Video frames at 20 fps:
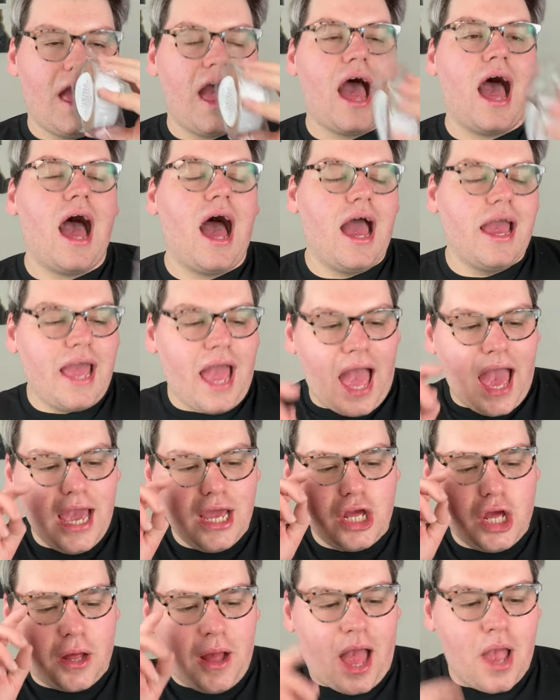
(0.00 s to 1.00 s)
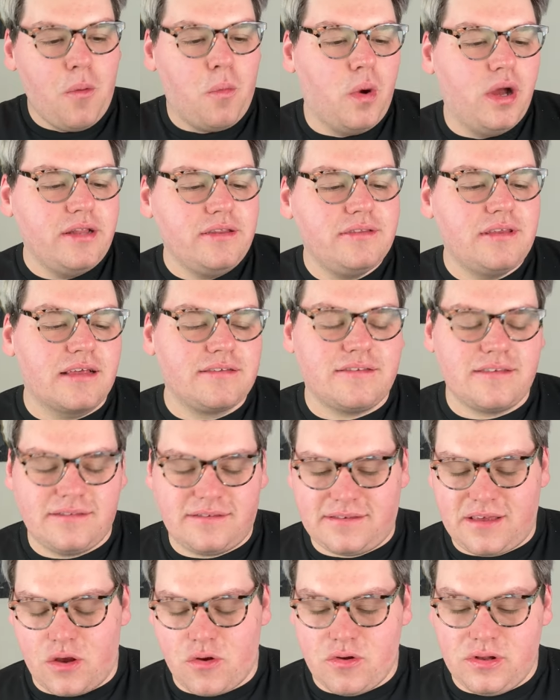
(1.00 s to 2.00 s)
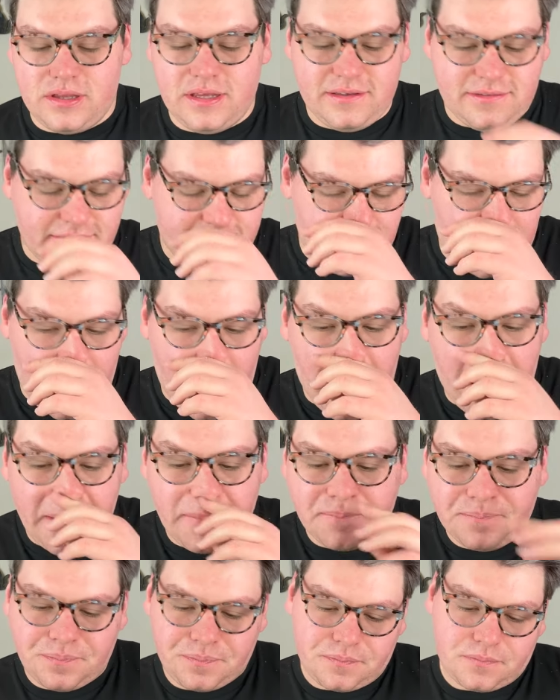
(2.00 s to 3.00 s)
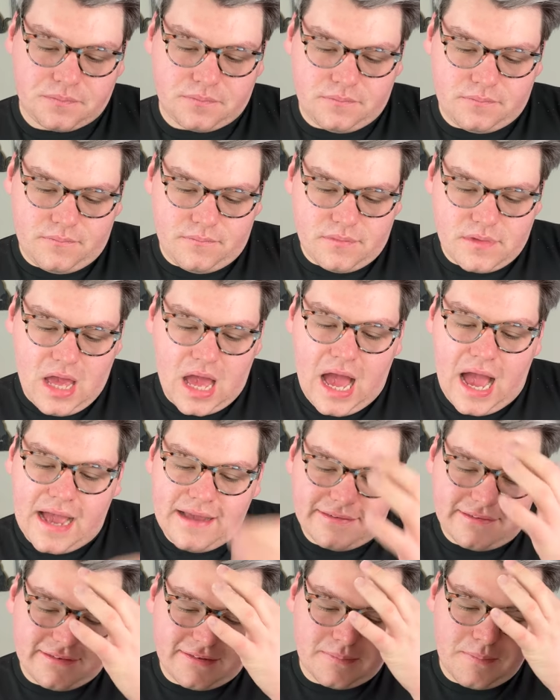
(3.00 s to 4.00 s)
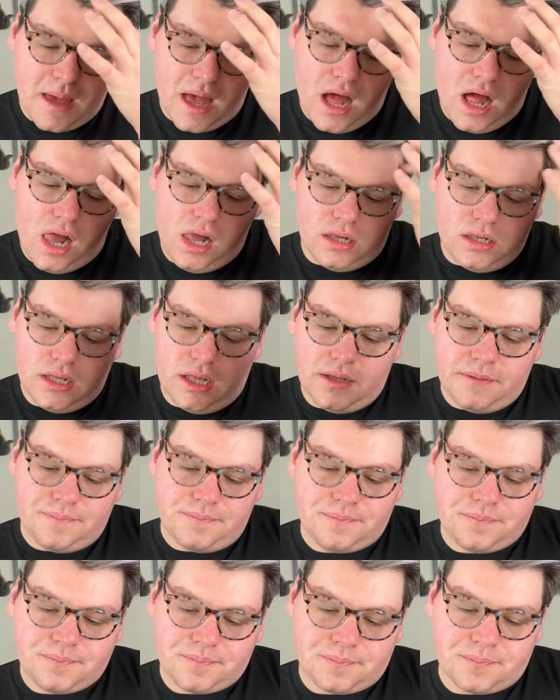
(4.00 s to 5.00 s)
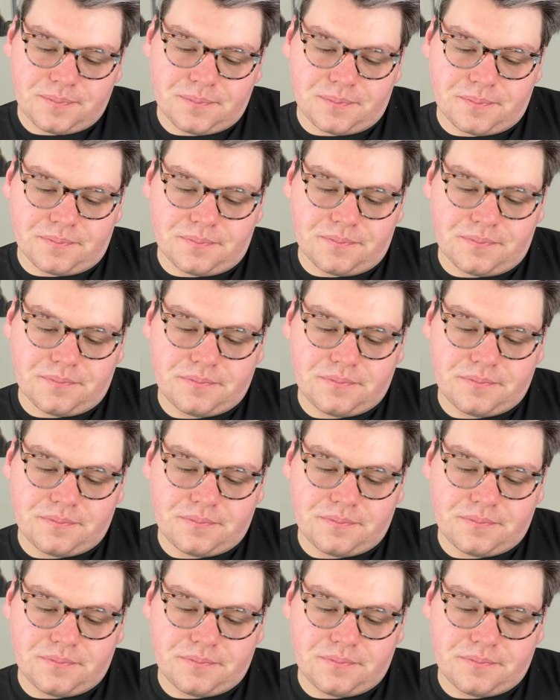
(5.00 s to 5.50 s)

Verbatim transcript: I, I, I wouldn't necessarily say I smell, hmm.